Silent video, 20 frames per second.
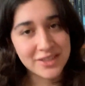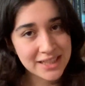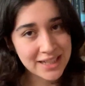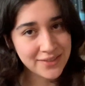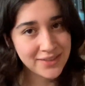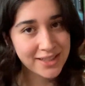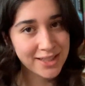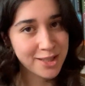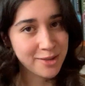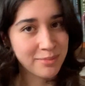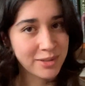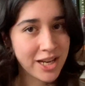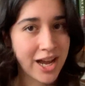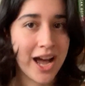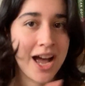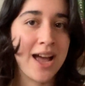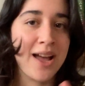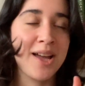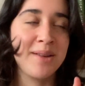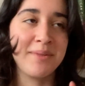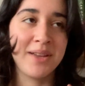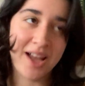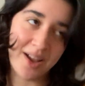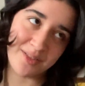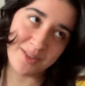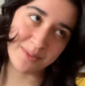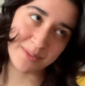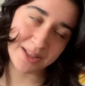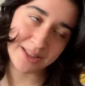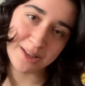to give it some time, you
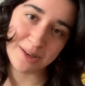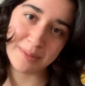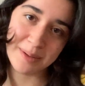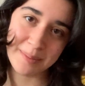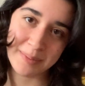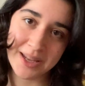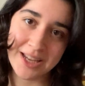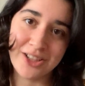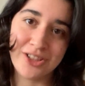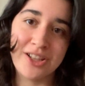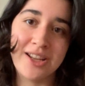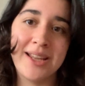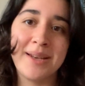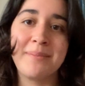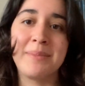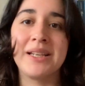have to be a little bit patient,